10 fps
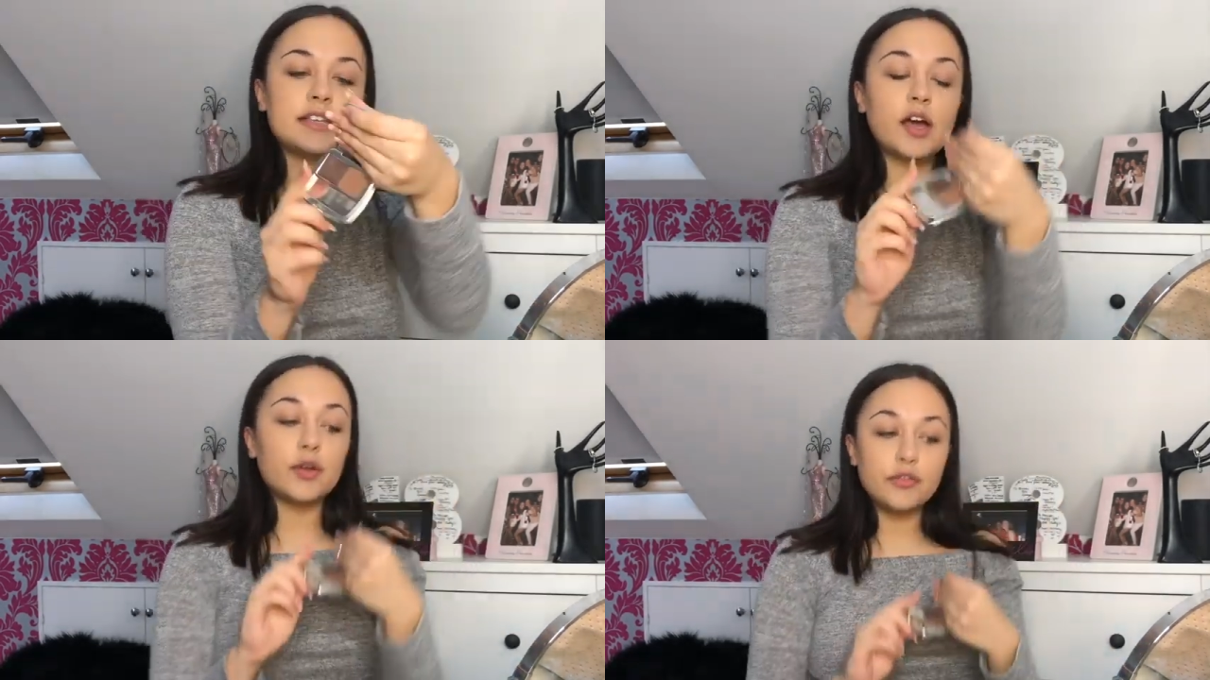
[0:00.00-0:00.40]

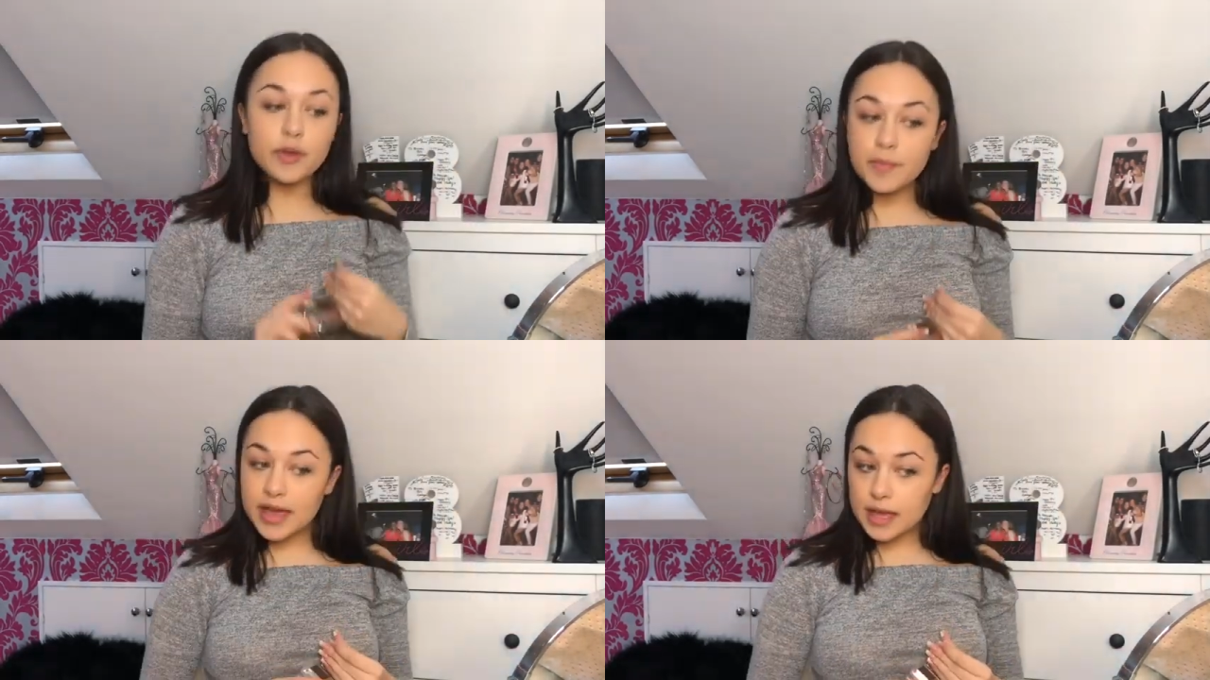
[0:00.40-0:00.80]
So
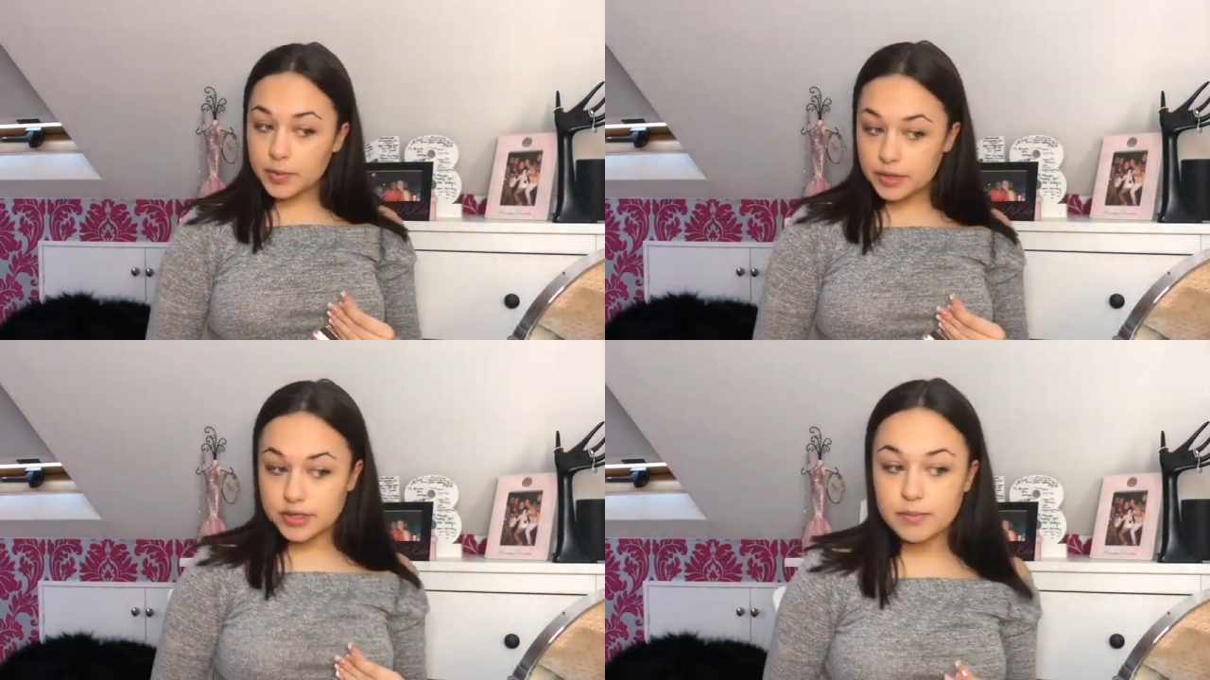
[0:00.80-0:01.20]
for me,
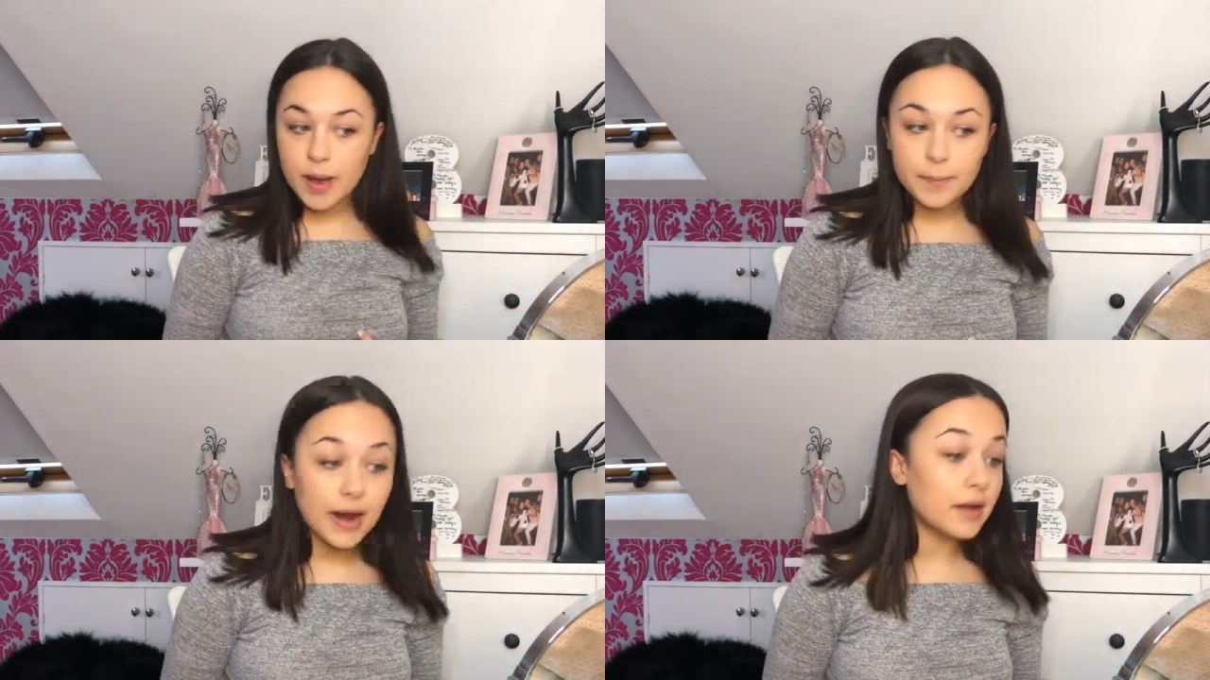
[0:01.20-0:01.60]
because
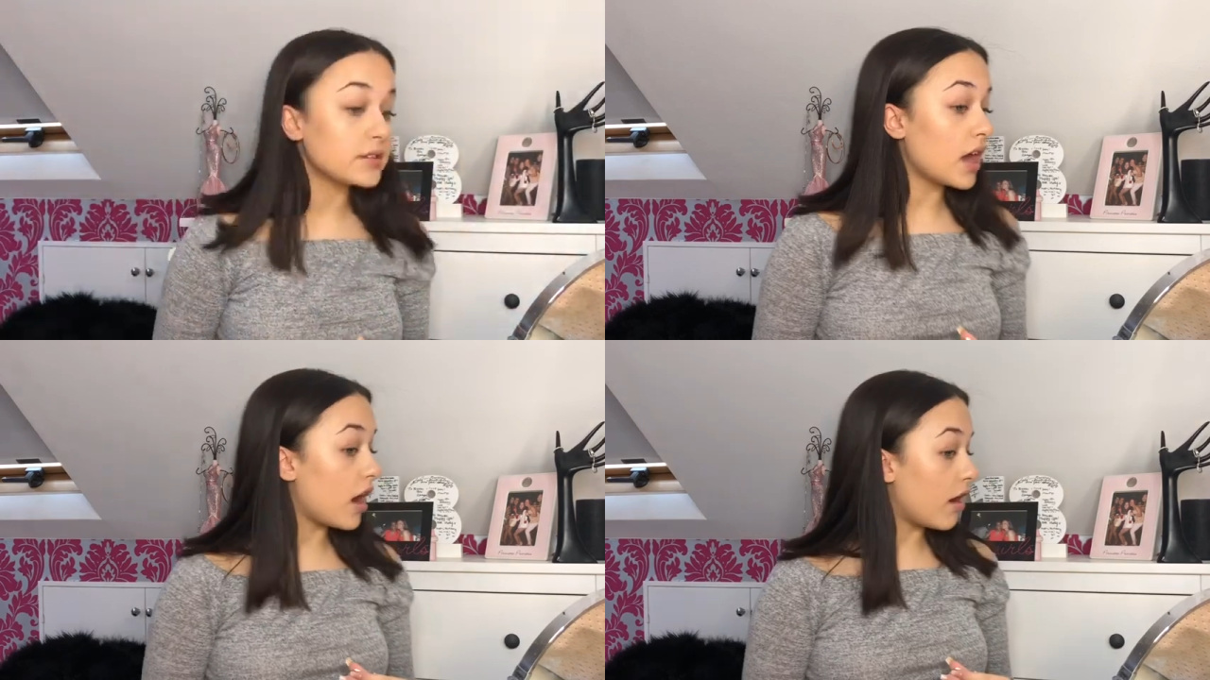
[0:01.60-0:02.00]
my
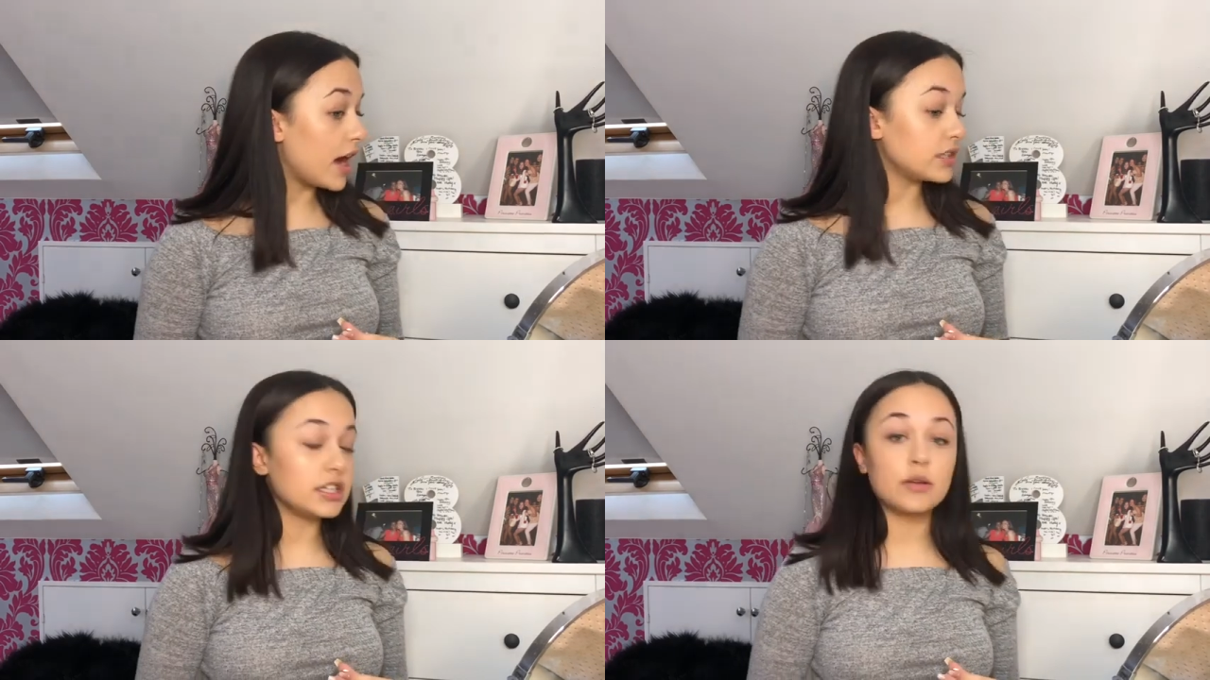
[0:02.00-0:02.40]
brows are actually